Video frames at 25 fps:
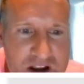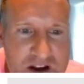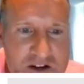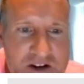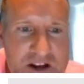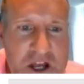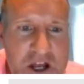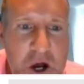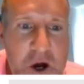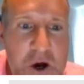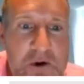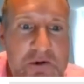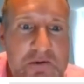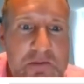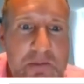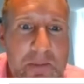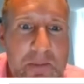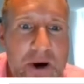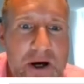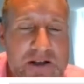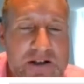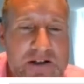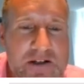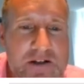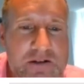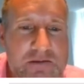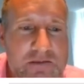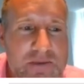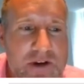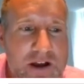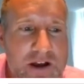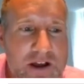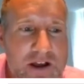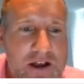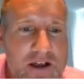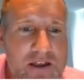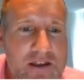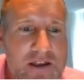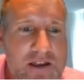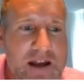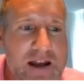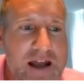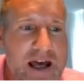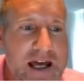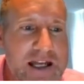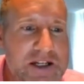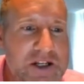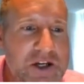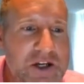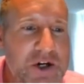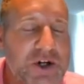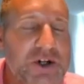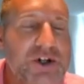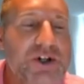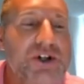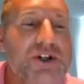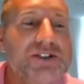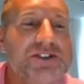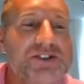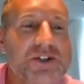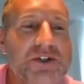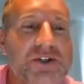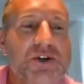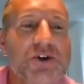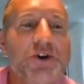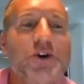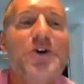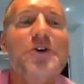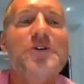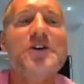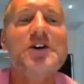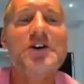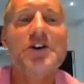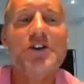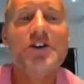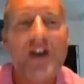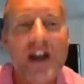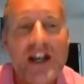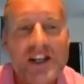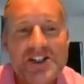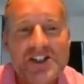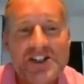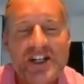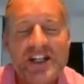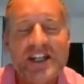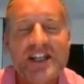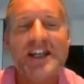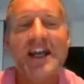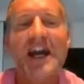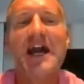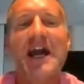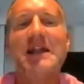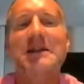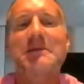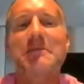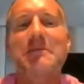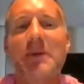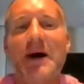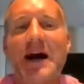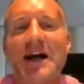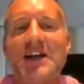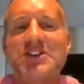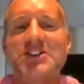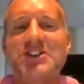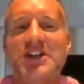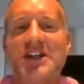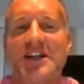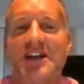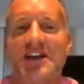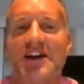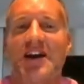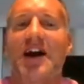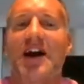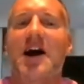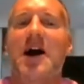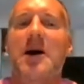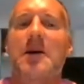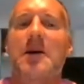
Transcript: very own button that had caused all the crashing and bashing,